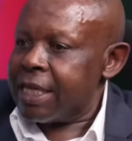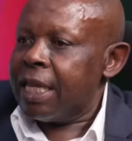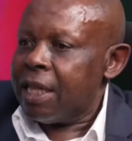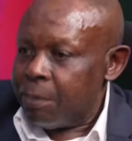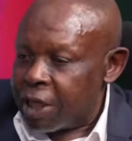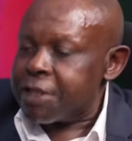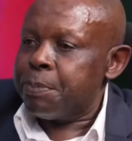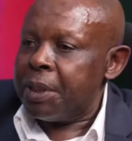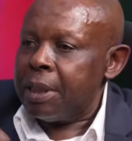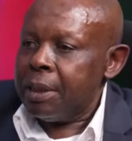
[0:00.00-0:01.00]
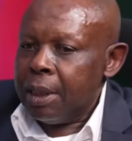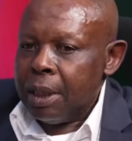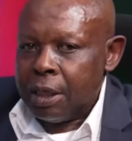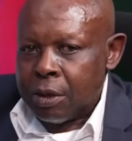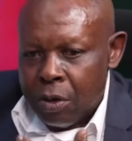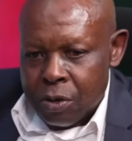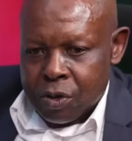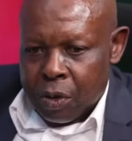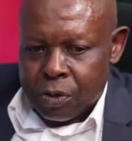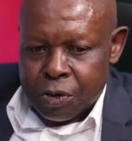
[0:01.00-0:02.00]
And there must be, it goes
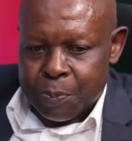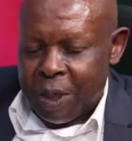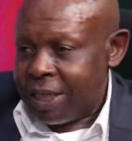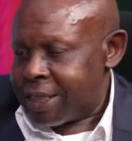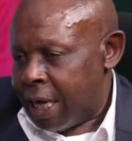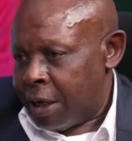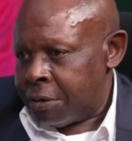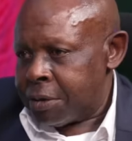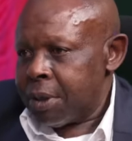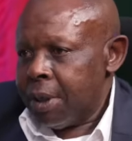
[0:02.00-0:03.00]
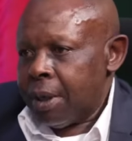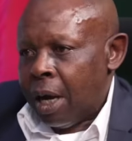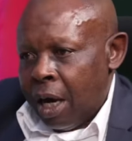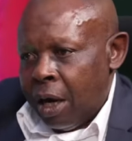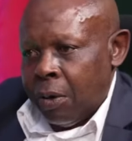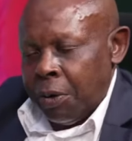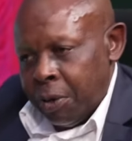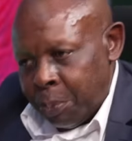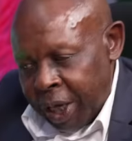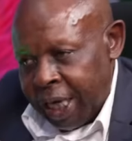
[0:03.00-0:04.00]
on to spell it out how
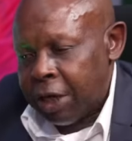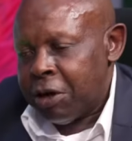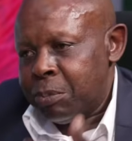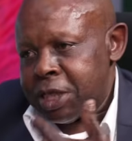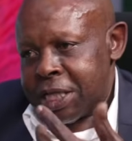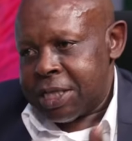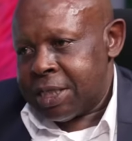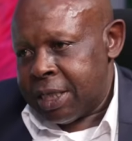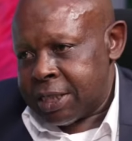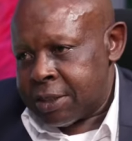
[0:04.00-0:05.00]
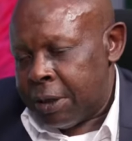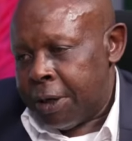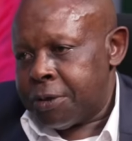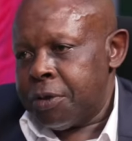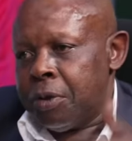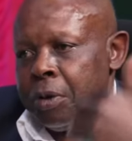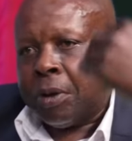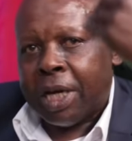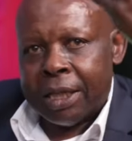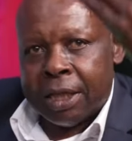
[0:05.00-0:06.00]
you pay compensation and so that You
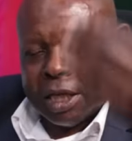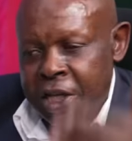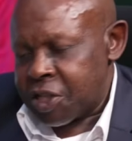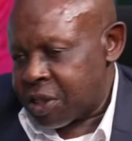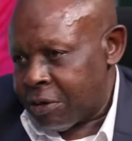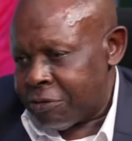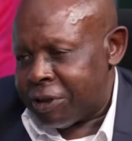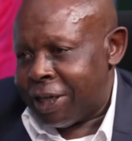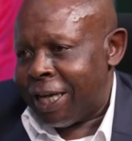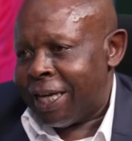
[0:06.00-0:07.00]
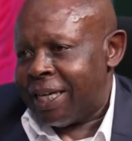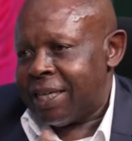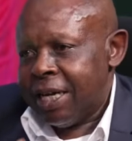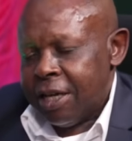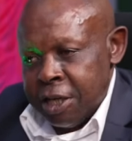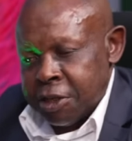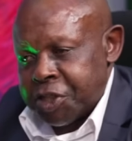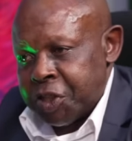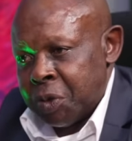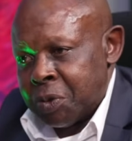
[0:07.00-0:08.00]
look at the history of the land,
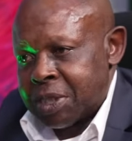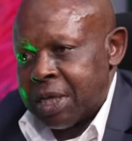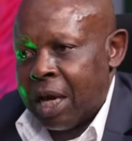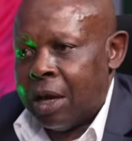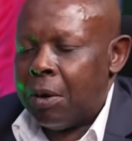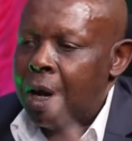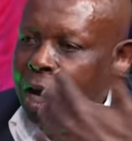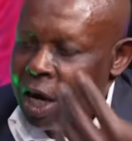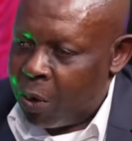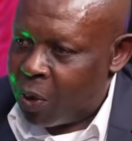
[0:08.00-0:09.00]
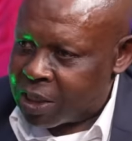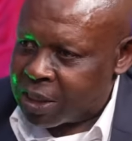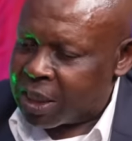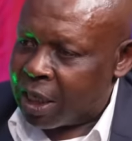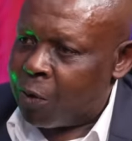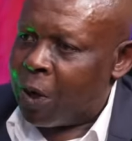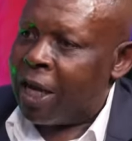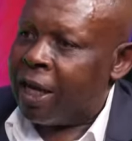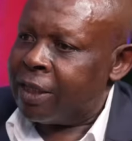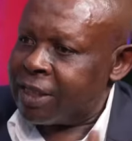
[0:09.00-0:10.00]
its use now, yeah. how was it
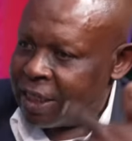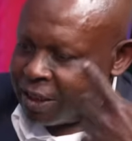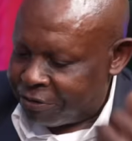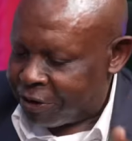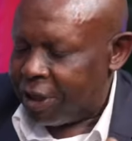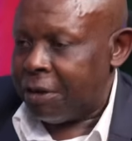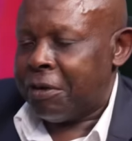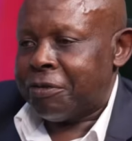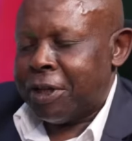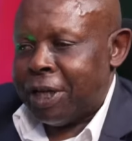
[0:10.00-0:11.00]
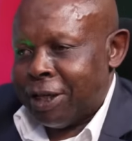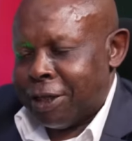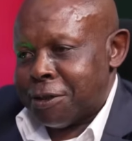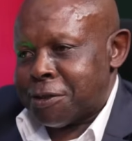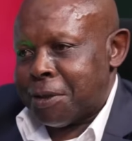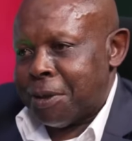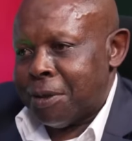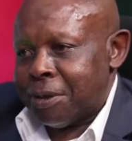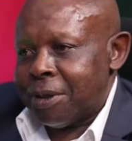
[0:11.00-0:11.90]
acquired, and the value of the land, and so on.